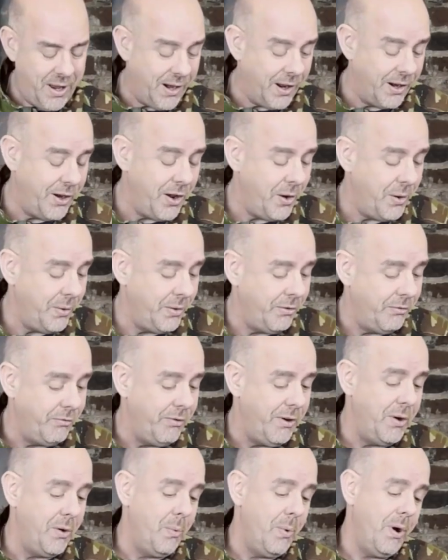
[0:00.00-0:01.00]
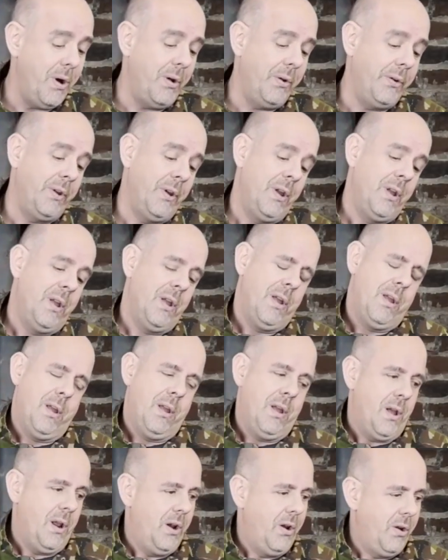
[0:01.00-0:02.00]
and I know in the real world
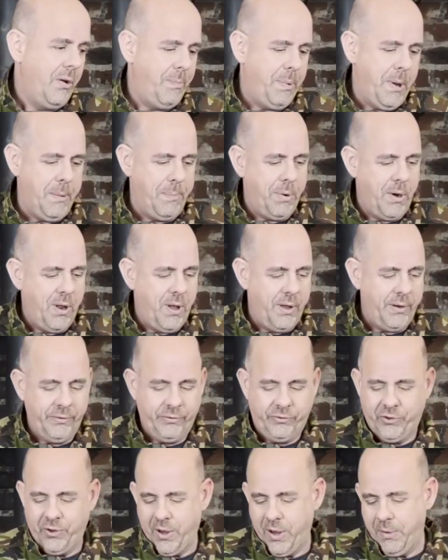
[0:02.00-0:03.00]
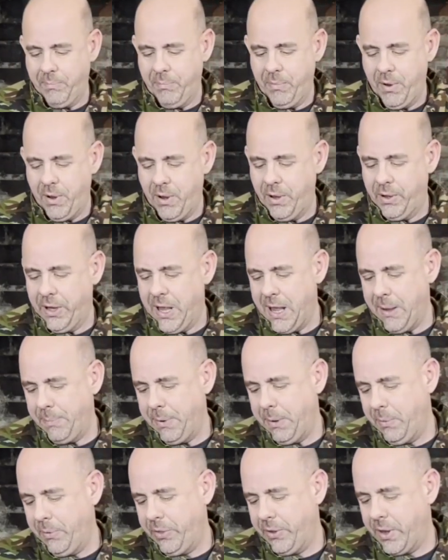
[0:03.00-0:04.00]
a lot of people aren't
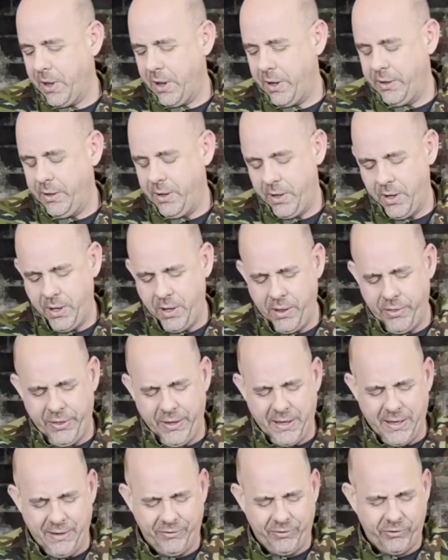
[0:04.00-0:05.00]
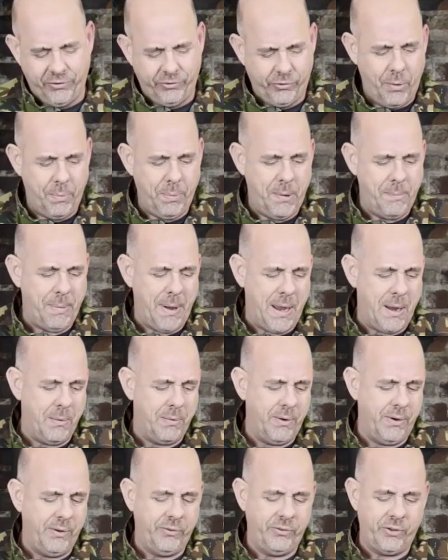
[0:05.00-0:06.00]
happy with the gun. I think it's the stopping
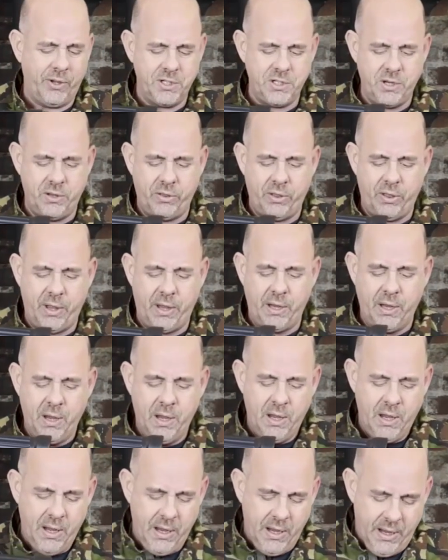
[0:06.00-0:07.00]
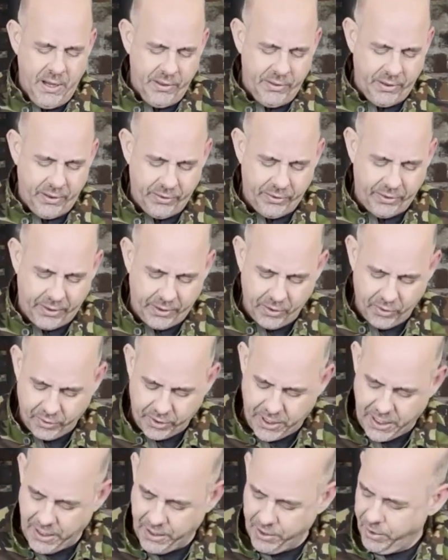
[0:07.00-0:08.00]
power and such that they're not
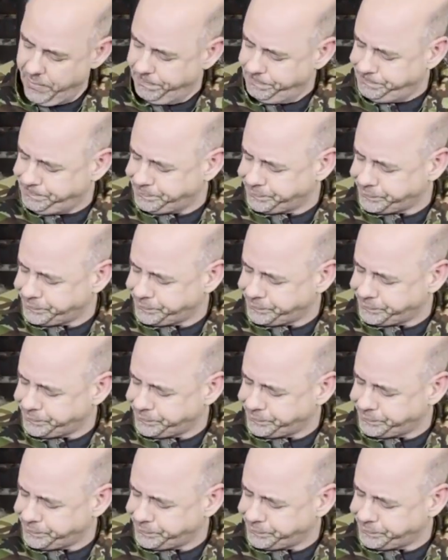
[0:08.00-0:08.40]
keen on.